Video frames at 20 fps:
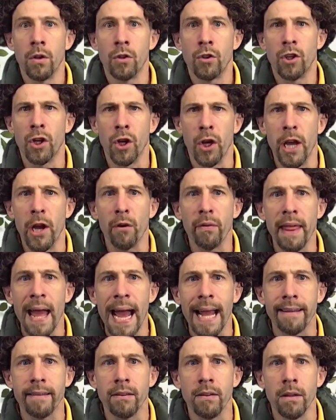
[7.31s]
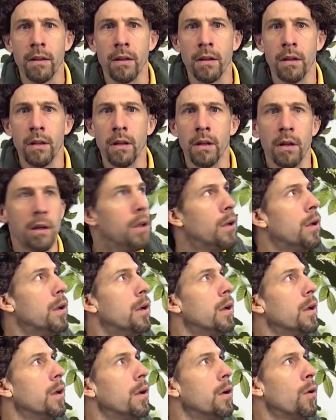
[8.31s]
Do you hear that?
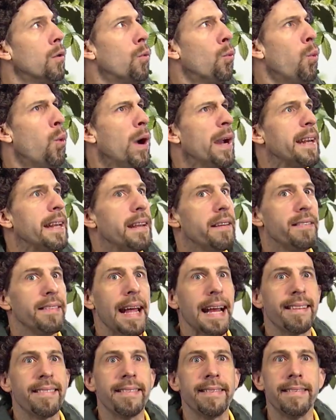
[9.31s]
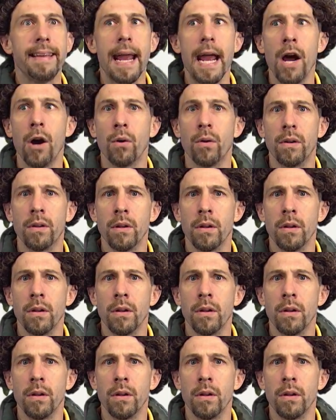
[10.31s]
What is that sound?